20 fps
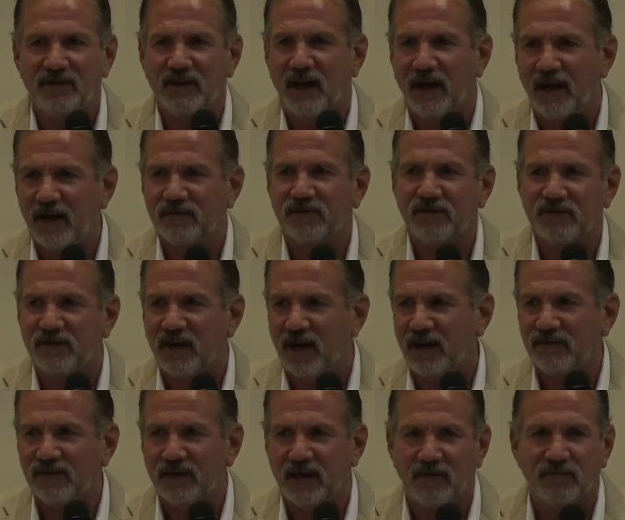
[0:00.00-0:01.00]
and I
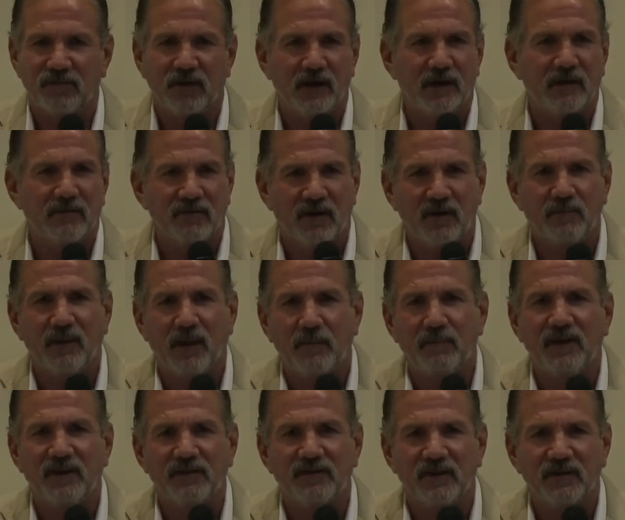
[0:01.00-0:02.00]
exercise and I run my
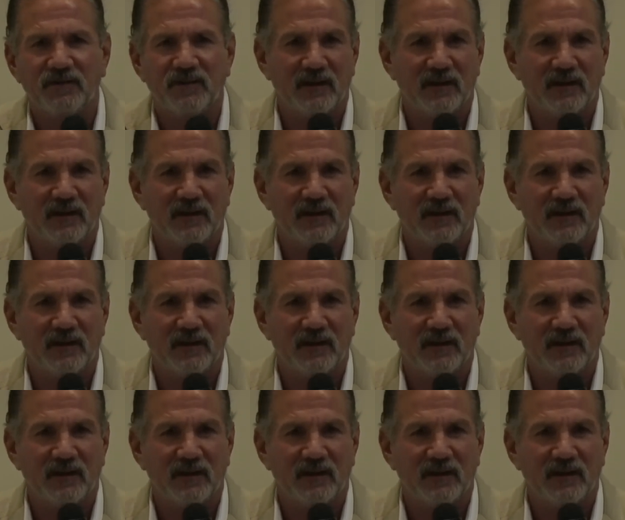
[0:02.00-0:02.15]
business.